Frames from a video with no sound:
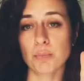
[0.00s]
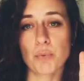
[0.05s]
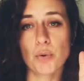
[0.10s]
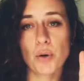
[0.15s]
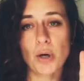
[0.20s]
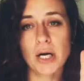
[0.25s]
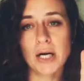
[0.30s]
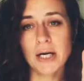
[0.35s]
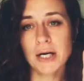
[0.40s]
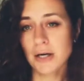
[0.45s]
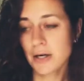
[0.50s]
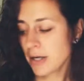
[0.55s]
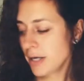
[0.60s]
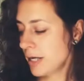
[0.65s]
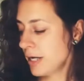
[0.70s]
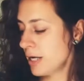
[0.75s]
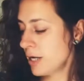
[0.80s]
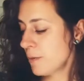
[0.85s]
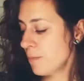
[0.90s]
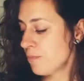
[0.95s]
boiler
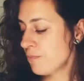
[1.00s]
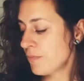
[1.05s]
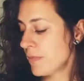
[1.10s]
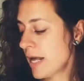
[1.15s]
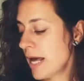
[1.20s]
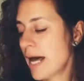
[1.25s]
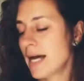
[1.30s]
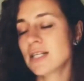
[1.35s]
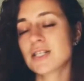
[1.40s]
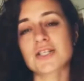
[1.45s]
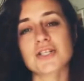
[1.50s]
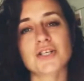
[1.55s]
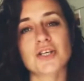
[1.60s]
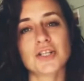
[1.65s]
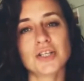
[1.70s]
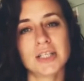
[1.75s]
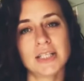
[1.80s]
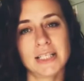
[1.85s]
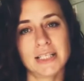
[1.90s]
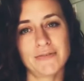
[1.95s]
here, and just
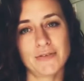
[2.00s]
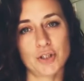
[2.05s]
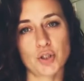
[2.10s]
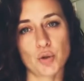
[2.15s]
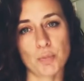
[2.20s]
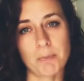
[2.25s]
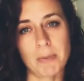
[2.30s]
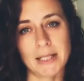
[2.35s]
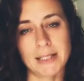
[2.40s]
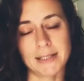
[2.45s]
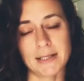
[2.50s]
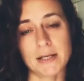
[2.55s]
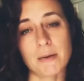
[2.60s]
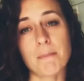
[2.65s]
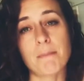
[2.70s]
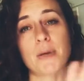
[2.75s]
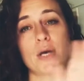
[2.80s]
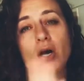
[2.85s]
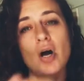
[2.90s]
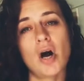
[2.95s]
gonna leave it to melt it,
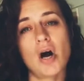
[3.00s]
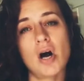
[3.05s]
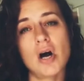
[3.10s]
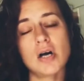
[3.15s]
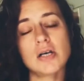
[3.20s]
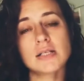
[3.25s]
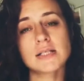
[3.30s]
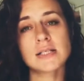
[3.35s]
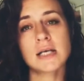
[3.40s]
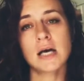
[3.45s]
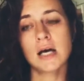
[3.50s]
because